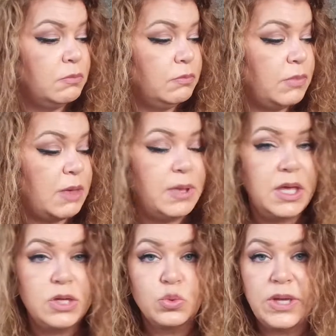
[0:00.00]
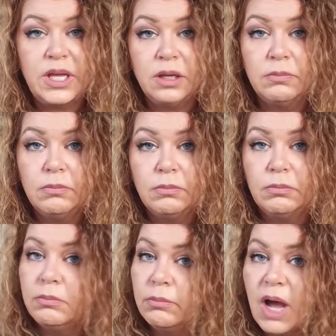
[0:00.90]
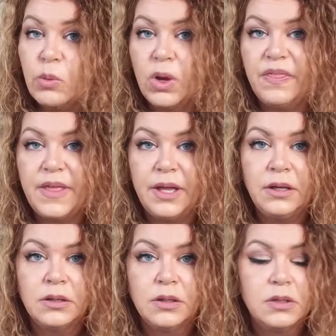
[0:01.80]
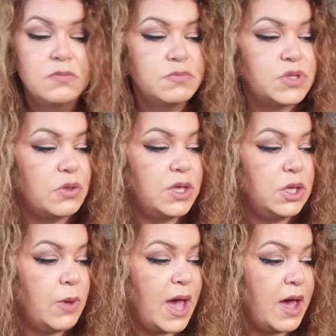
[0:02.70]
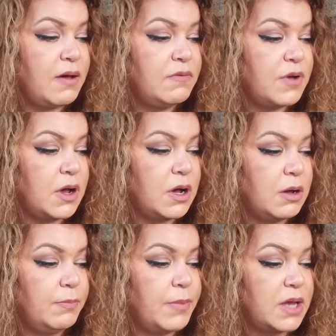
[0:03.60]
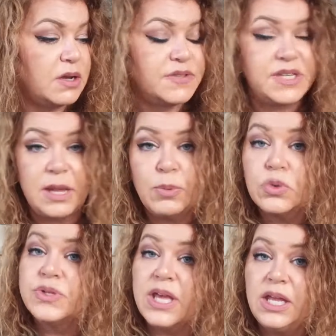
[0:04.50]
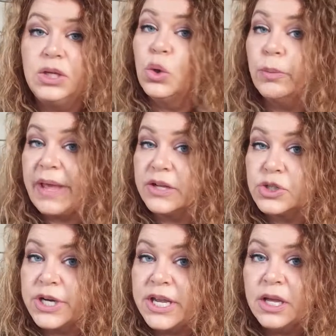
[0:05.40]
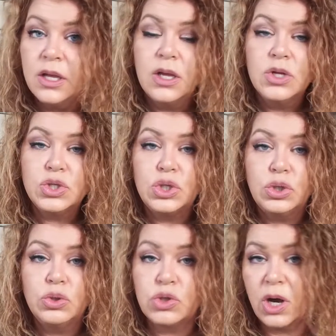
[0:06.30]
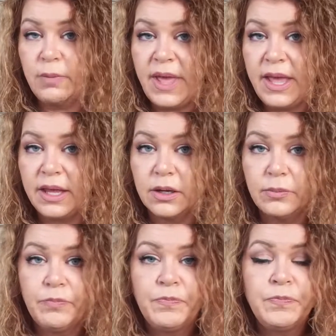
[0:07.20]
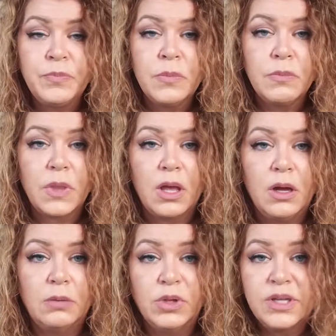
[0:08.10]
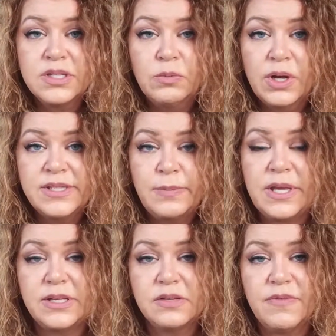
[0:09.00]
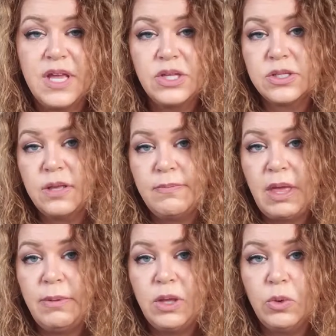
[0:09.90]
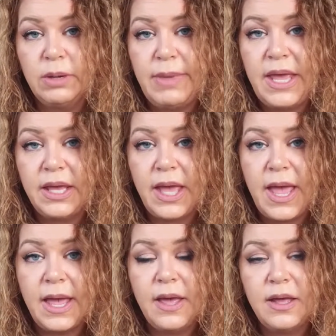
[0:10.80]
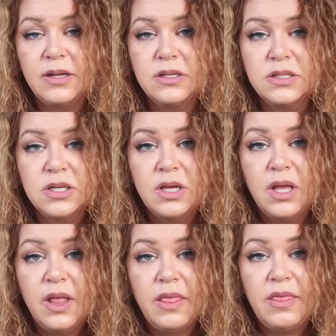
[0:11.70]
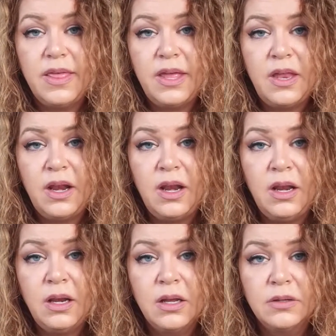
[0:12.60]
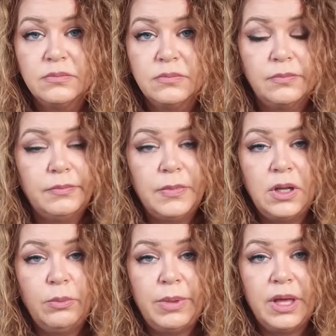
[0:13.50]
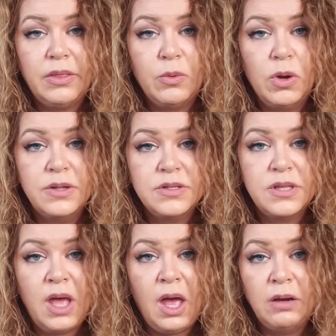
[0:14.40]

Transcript: maybe each week buy one thing so that you have enough staples in your pantry to try to bake. Look at some recipes of things that maybe you want to make, and then pick the ones that